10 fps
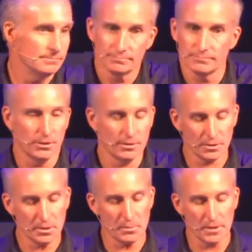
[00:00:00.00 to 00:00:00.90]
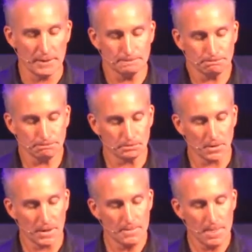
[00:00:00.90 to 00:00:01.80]
We all agree with that,
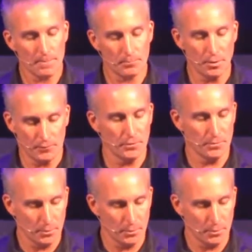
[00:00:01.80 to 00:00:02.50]
okay? But for the